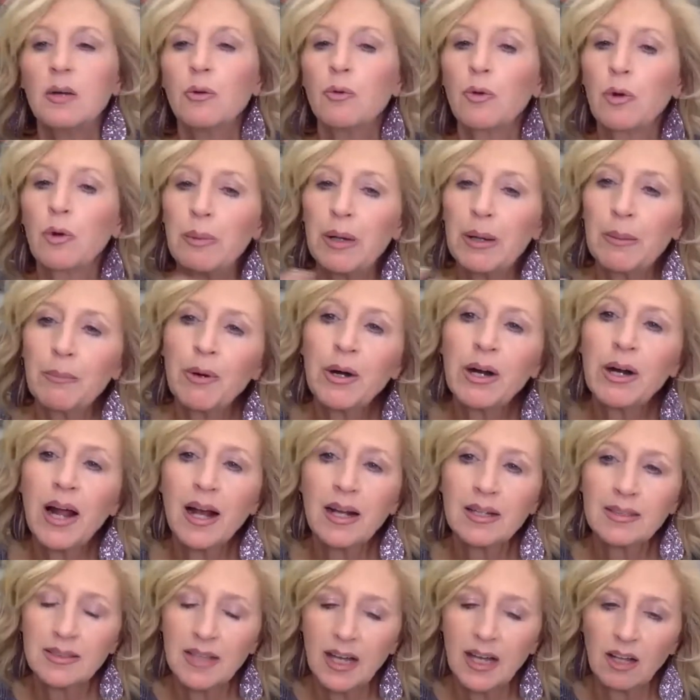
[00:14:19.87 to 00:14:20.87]
Remember, it
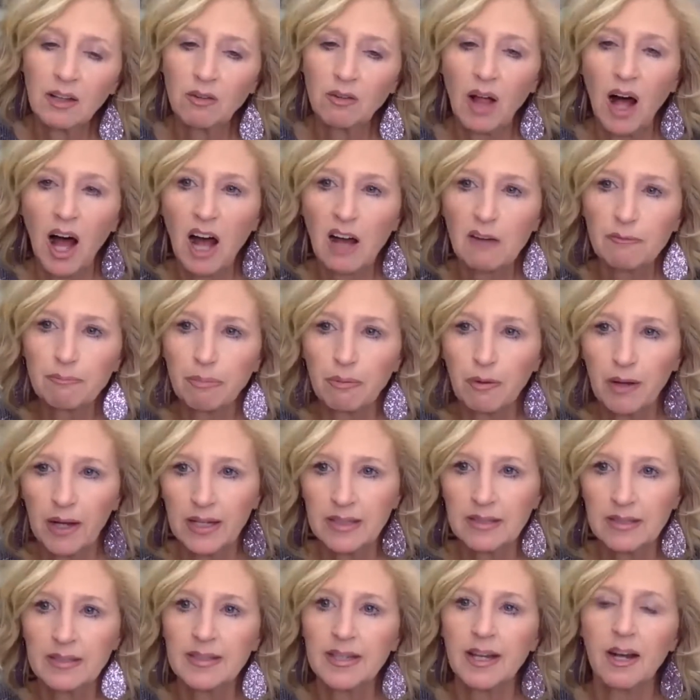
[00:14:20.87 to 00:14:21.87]
has that live
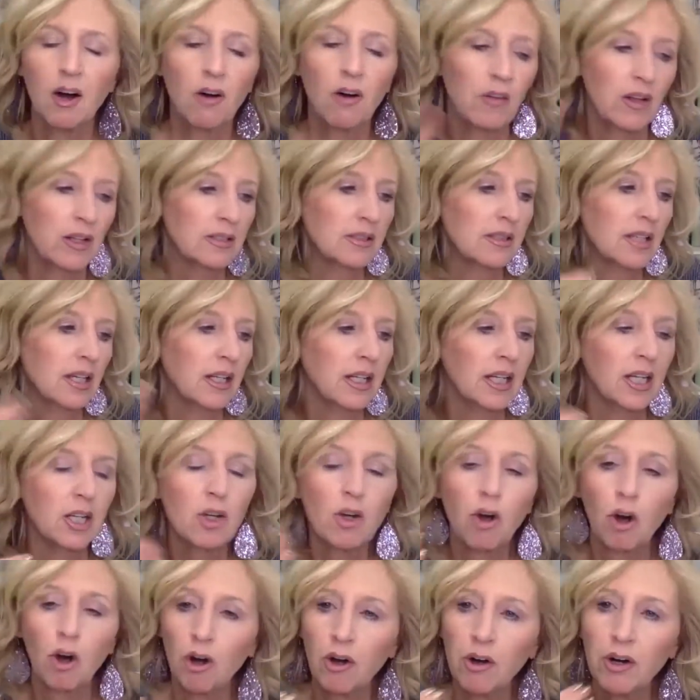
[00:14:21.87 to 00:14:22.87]
plant cell that's going to
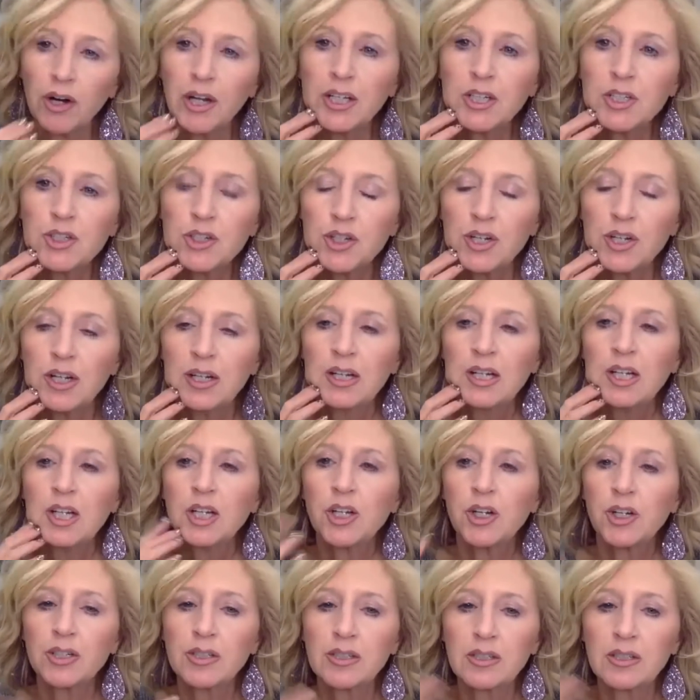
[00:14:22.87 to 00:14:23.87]
encourage
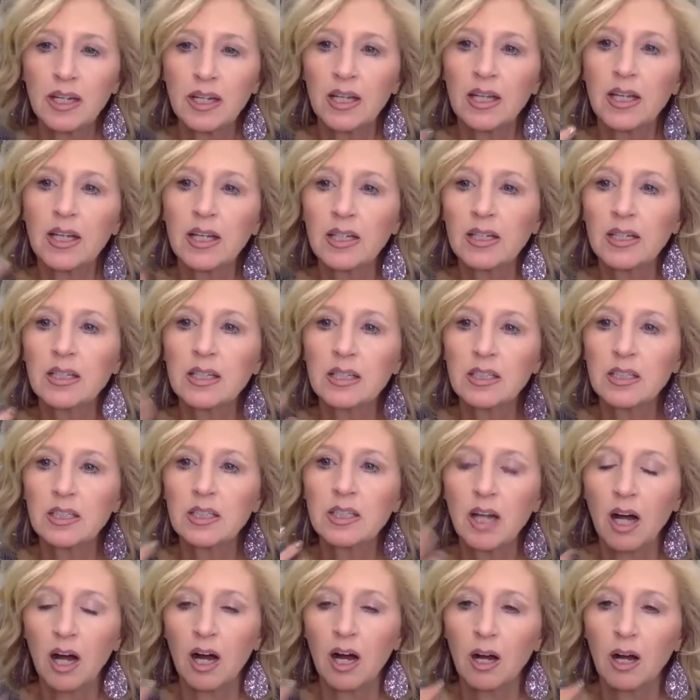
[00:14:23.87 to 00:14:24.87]
your skin
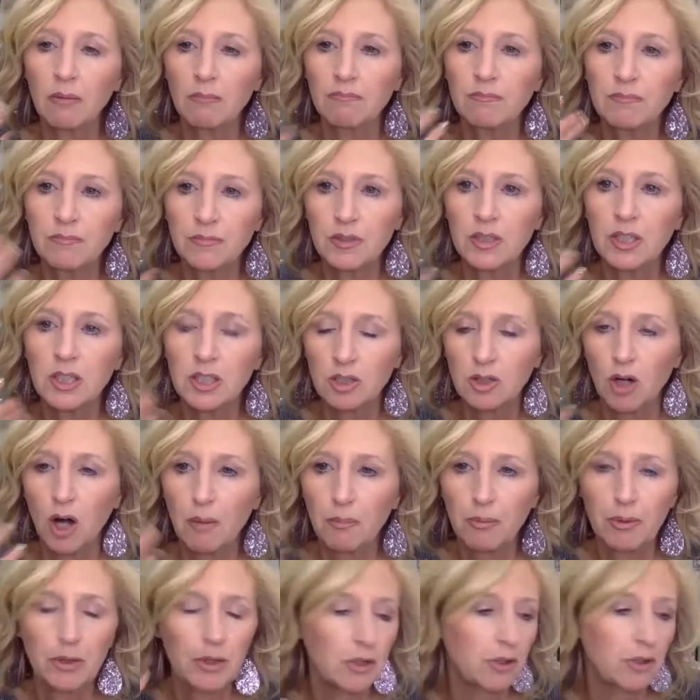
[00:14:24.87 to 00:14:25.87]
to
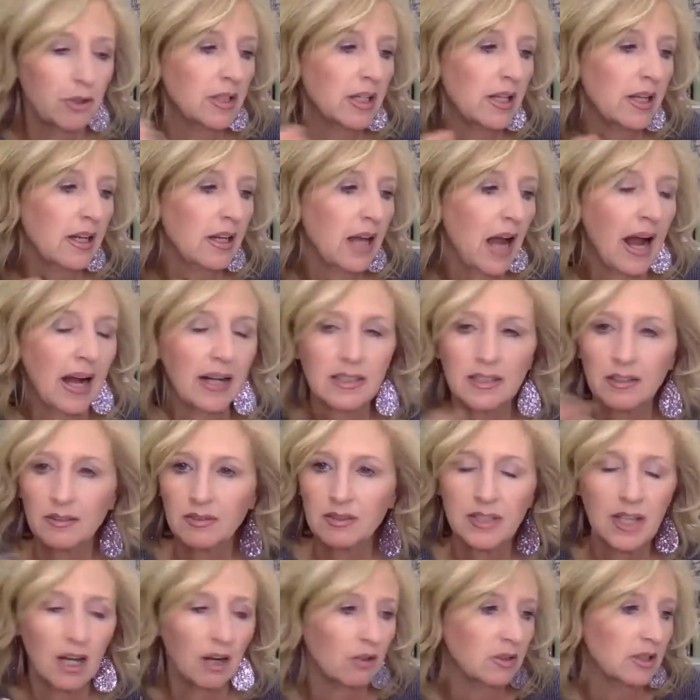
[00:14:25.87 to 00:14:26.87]
start producing active
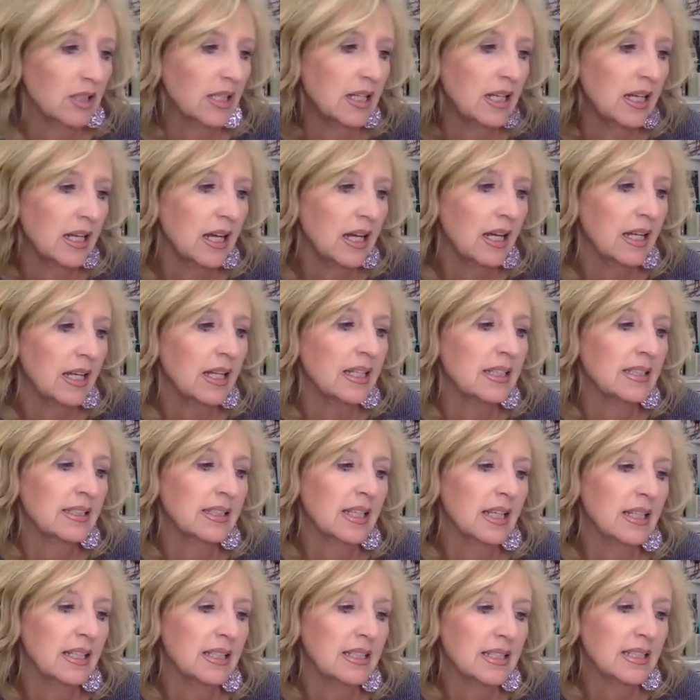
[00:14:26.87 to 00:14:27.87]
cells again. It's
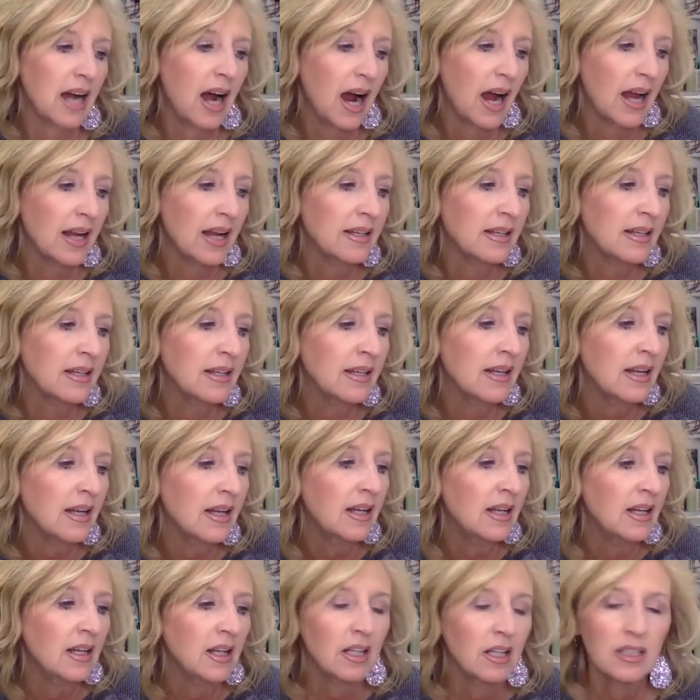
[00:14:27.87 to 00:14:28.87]
going to tighten
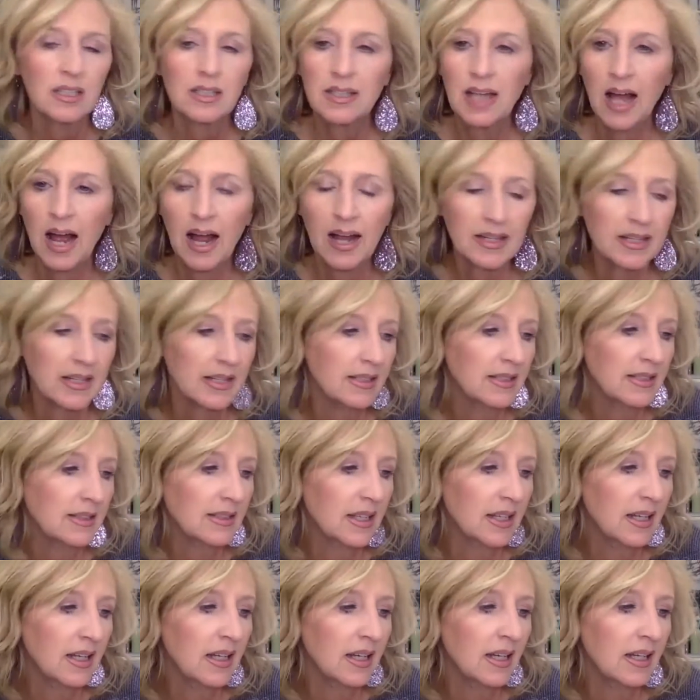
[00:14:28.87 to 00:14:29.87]
saggy
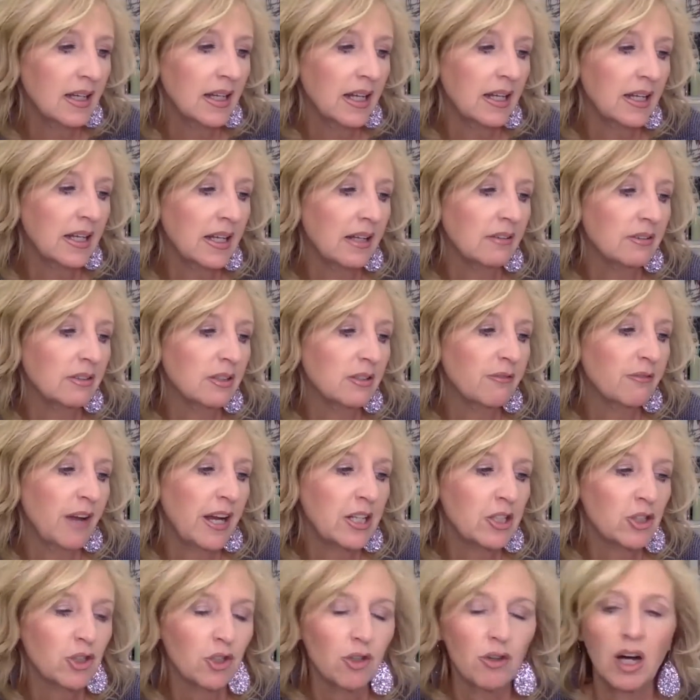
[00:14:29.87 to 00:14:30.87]
skin and gives
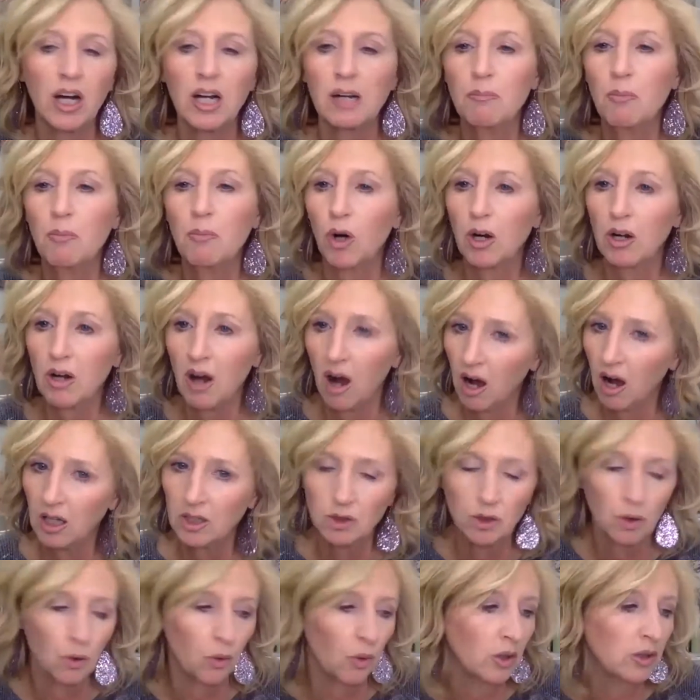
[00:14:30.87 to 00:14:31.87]
facial a more
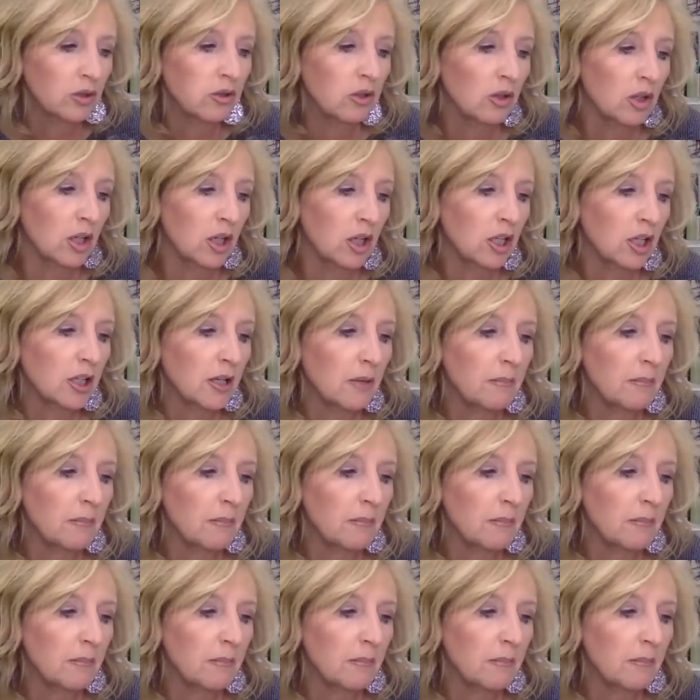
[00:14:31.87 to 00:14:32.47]
contoured look.